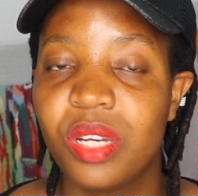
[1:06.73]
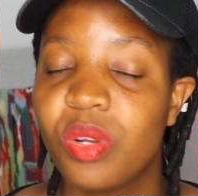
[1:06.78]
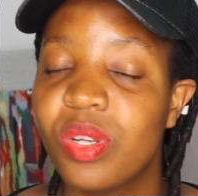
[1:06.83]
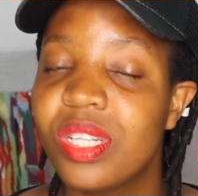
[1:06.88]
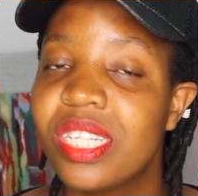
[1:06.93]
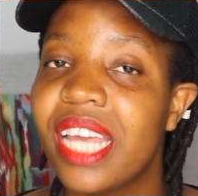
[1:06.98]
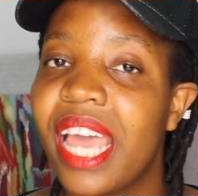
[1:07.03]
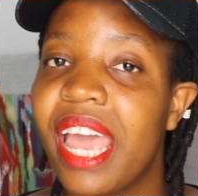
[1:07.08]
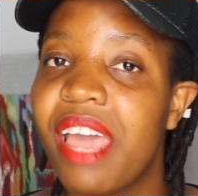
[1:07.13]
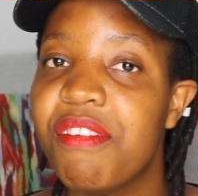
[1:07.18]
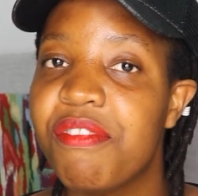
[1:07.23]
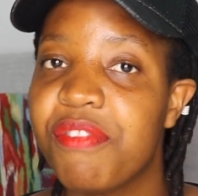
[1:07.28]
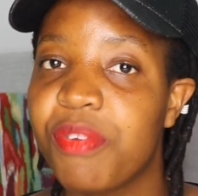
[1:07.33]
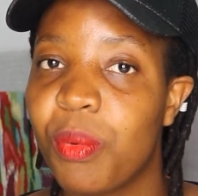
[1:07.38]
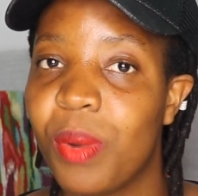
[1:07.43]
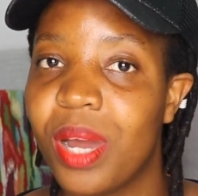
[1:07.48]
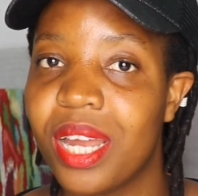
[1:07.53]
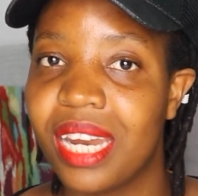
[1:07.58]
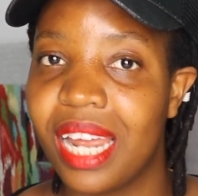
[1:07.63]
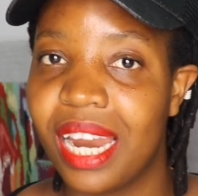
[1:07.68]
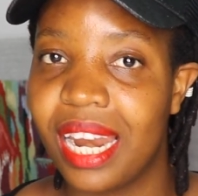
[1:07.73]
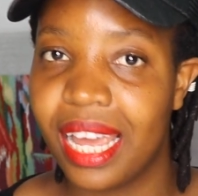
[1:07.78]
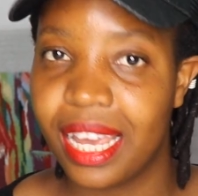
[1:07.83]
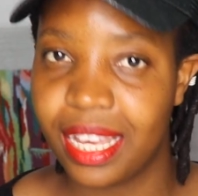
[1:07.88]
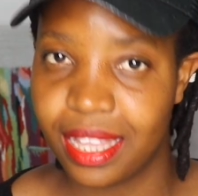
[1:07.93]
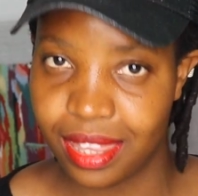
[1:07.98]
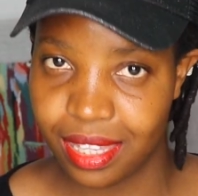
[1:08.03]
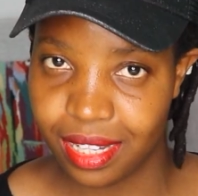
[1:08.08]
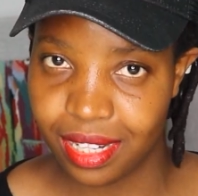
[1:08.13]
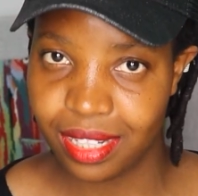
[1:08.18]
Not everyone are
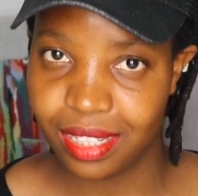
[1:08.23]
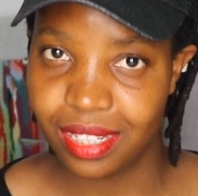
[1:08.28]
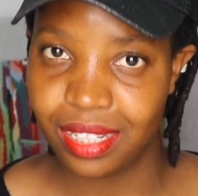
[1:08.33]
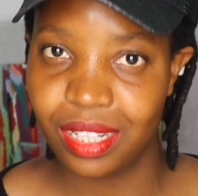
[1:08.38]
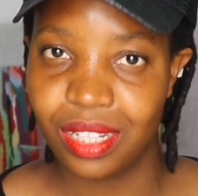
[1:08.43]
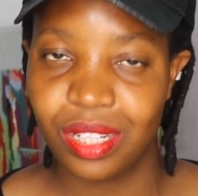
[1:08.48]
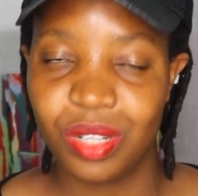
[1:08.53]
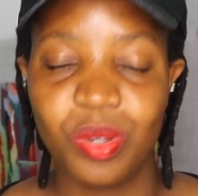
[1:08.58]
like that.